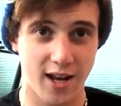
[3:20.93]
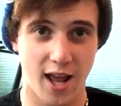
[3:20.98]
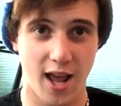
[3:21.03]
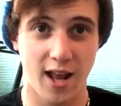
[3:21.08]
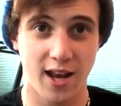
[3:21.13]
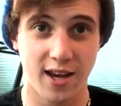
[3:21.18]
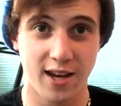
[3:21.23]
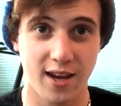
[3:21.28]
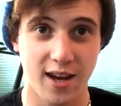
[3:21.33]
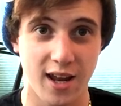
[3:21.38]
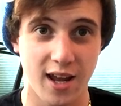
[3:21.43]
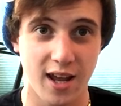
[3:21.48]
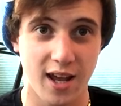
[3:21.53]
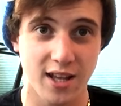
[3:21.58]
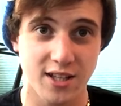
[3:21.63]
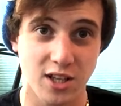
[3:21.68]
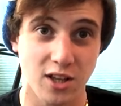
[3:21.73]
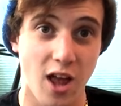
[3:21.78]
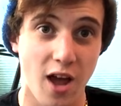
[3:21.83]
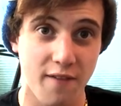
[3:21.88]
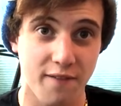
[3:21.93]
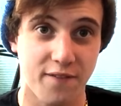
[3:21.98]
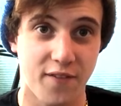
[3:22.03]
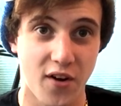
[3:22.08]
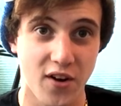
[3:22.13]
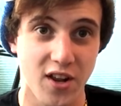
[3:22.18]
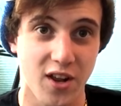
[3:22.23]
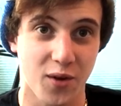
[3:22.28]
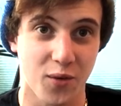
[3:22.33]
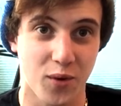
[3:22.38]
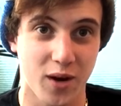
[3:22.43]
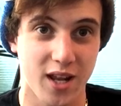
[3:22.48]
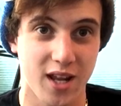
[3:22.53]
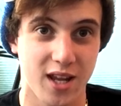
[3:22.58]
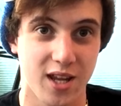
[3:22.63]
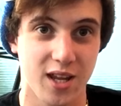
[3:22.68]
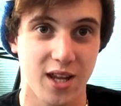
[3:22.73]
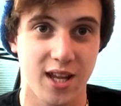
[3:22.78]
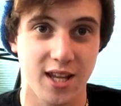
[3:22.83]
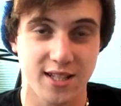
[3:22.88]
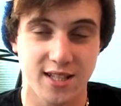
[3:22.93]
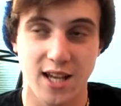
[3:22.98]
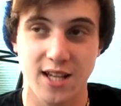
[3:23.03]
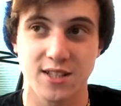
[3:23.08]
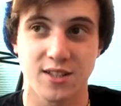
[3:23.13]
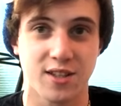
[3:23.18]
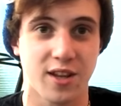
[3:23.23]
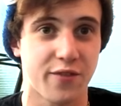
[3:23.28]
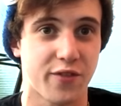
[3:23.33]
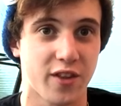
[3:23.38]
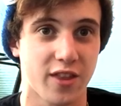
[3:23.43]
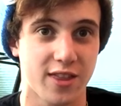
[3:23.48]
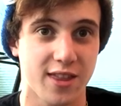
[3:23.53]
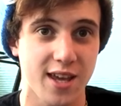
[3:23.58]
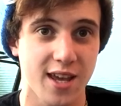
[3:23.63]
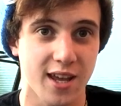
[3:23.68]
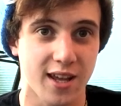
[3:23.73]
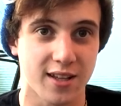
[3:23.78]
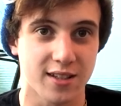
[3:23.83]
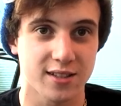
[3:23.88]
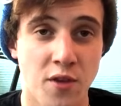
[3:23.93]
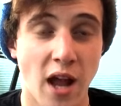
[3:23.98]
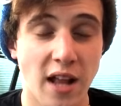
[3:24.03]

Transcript: And, and it's a lot funnier when he, he says different things.